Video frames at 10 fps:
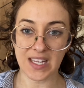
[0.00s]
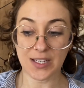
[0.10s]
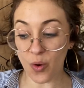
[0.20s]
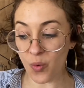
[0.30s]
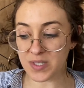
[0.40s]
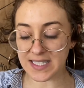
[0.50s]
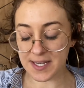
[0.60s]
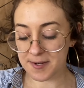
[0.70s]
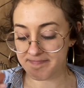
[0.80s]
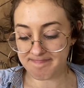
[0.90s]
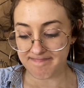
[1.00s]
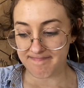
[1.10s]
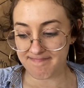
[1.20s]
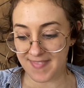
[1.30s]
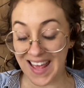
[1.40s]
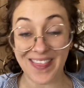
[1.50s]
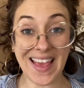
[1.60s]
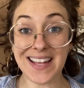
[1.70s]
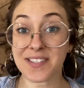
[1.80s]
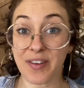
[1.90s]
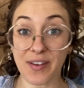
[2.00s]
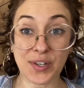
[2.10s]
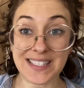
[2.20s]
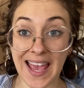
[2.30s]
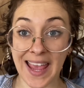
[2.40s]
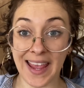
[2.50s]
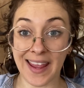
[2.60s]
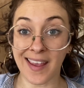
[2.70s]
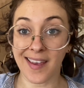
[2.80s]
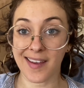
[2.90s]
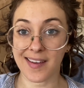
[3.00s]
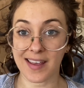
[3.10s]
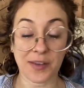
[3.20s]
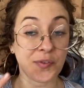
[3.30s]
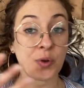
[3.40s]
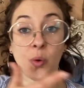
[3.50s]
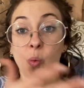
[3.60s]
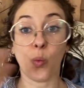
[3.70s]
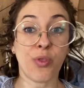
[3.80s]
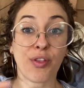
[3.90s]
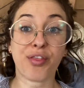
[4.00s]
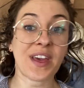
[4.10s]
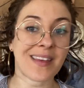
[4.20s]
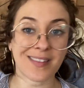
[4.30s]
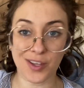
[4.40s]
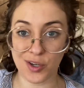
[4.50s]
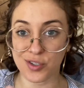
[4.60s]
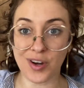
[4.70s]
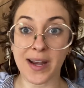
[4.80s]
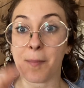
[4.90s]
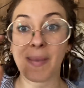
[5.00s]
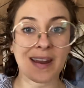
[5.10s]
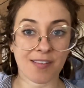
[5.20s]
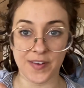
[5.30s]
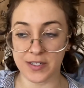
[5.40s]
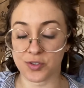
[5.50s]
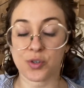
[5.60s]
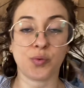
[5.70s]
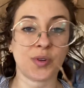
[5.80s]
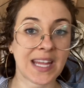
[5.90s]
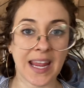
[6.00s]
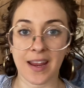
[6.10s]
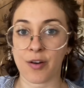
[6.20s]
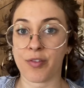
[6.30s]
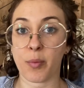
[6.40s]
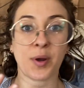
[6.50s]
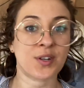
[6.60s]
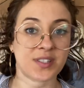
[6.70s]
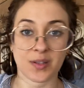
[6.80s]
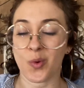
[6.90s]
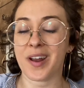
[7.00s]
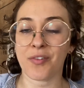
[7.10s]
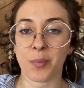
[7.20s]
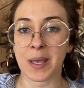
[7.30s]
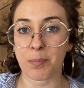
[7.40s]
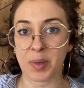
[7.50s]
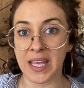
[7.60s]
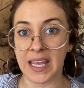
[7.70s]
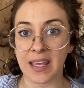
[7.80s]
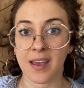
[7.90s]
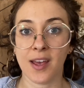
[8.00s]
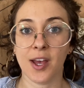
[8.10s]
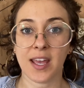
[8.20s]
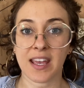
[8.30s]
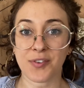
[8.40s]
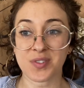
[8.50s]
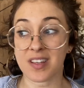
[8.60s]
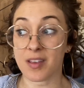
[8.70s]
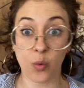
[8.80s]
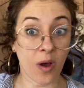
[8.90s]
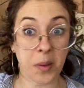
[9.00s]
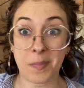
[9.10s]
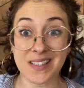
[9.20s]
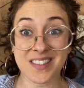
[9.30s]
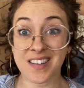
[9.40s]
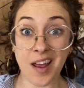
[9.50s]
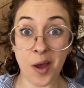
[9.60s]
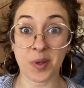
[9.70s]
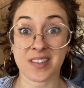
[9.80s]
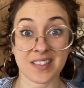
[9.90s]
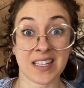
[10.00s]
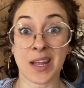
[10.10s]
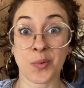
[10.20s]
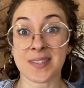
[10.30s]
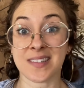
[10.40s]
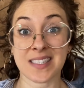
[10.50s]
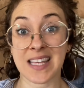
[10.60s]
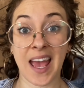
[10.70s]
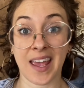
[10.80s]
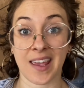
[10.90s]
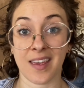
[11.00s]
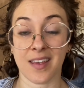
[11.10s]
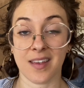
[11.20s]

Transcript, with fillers: Don't, at the end of every day, if you know the thing that you're trying to manifest or create or the person whatever it may be if you say like well i messed it up because today wasn't the day